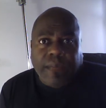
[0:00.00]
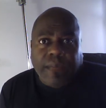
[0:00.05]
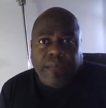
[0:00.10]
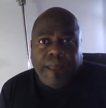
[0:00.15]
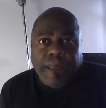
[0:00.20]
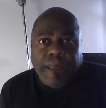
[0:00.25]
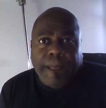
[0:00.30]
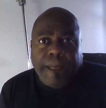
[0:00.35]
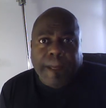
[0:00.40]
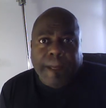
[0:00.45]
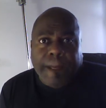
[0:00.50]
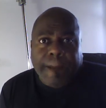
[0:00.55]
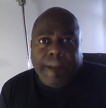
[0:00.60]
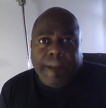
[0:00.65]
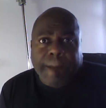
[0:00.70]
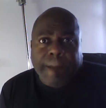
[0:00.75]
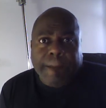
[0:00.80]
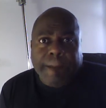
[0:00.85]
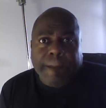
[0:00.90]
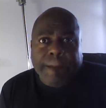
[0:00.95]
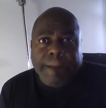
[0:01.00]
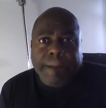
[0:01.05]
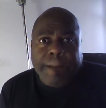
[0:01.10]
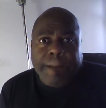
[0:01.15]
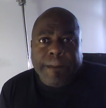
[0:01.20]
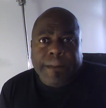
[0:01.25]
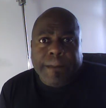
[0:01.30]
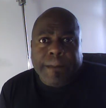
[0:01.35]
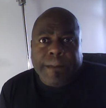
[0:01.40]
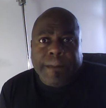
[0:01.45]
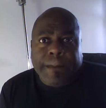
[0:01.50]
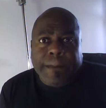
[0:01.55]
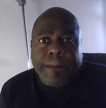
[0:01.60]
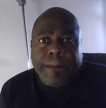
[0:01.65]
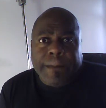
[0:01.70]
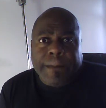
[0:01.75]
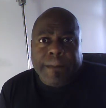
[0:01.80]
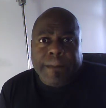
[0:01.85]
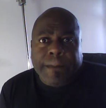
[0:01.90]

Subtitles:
(silence)